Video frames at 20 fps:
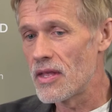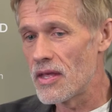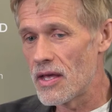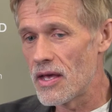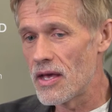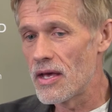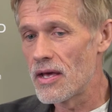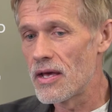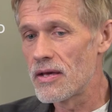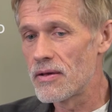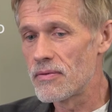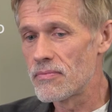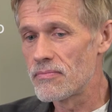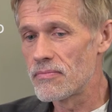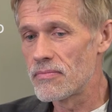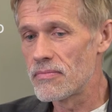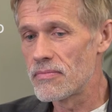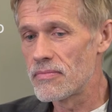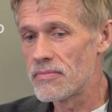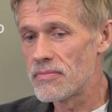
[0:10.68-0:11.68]
um,
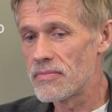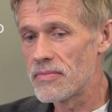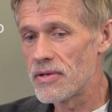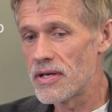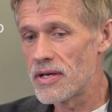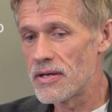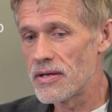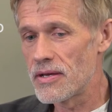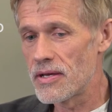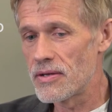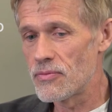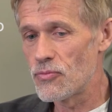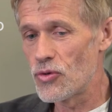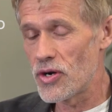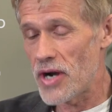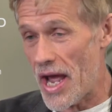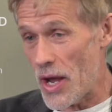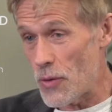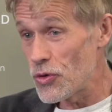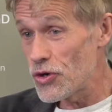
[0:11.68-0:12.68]
uh,
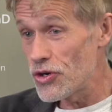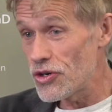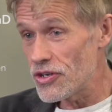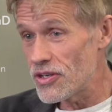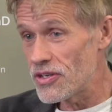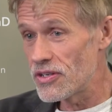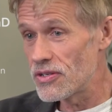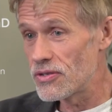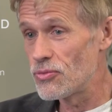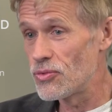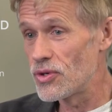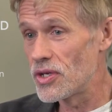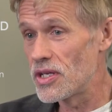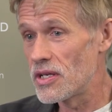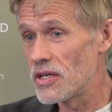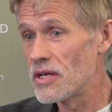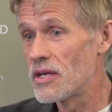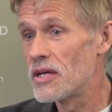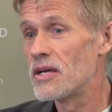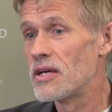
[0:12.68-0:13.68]
where I work,
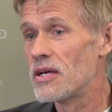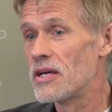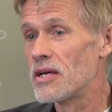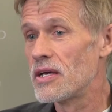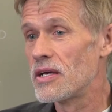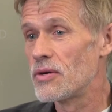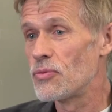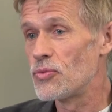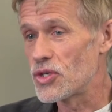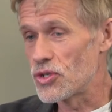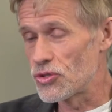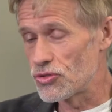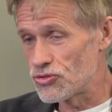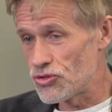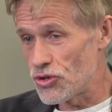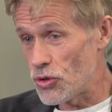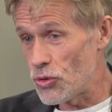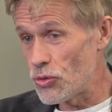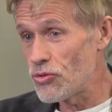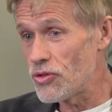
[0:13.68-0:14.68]
we, we
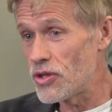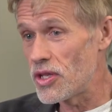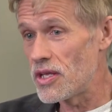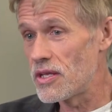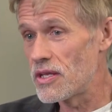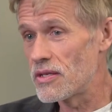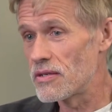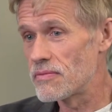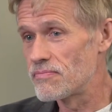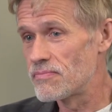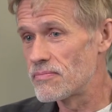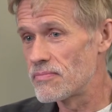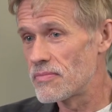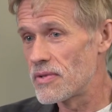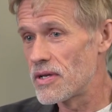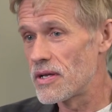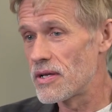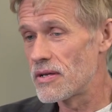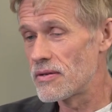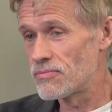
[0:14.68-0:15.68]
control the
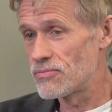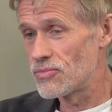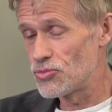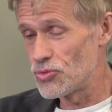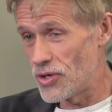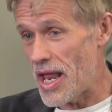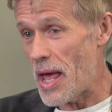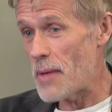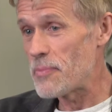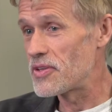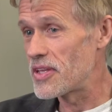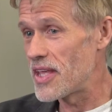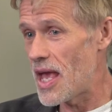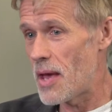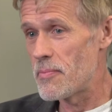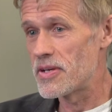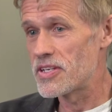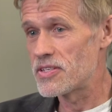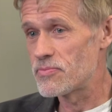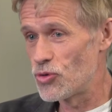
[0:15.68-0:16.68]
uh, relapsing
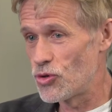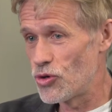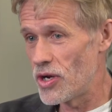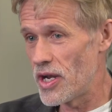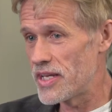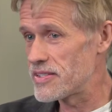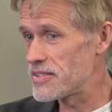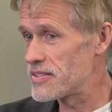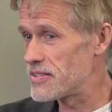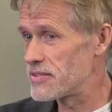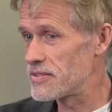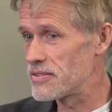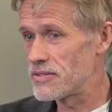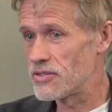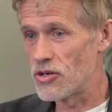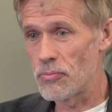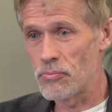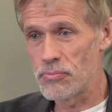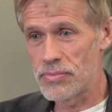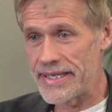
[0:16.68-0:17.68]
MS more or less
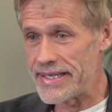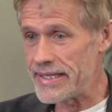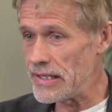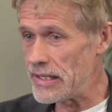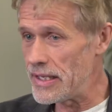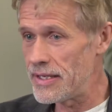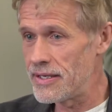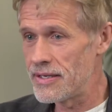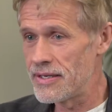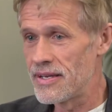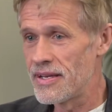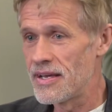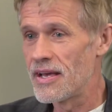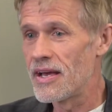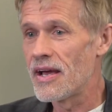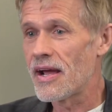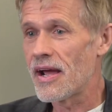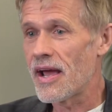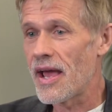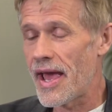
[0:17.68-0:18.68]
completely.
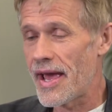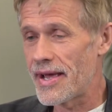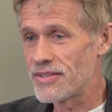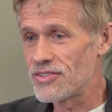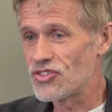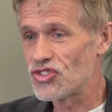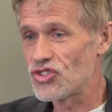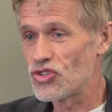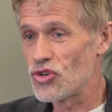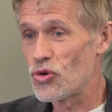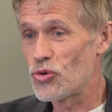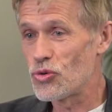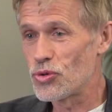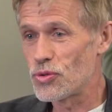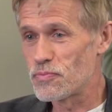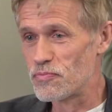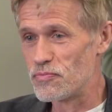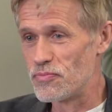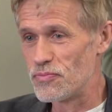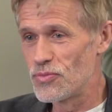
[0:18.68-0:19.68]
And
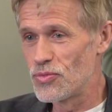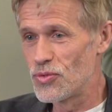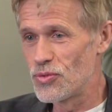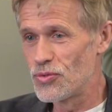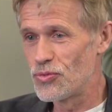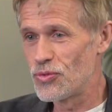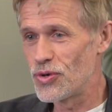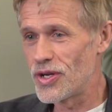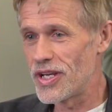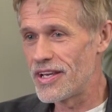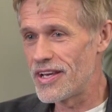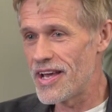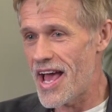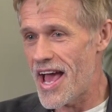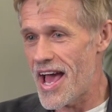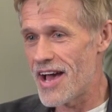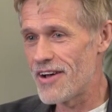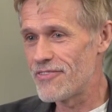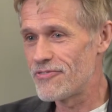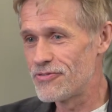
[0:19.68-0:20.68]
so we
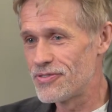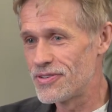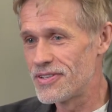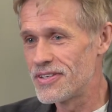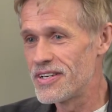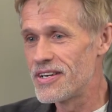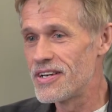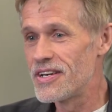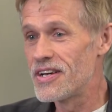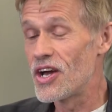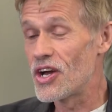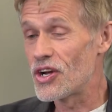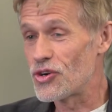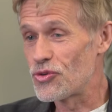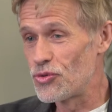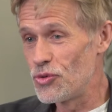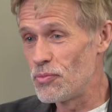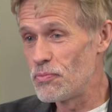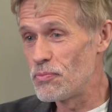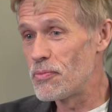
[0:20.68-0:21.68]
have a
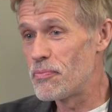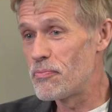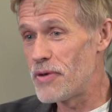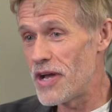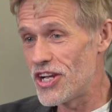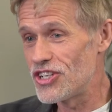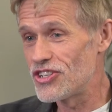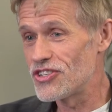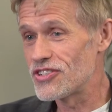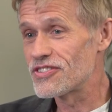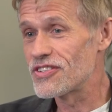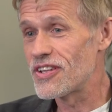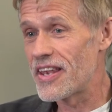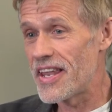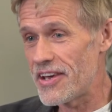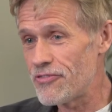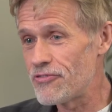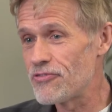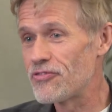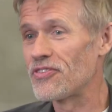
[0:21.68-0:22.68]
group of patients
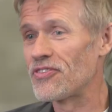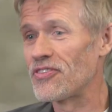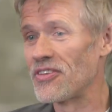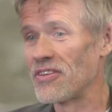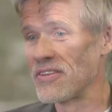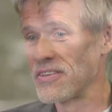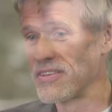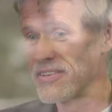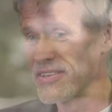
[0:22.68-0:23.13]
left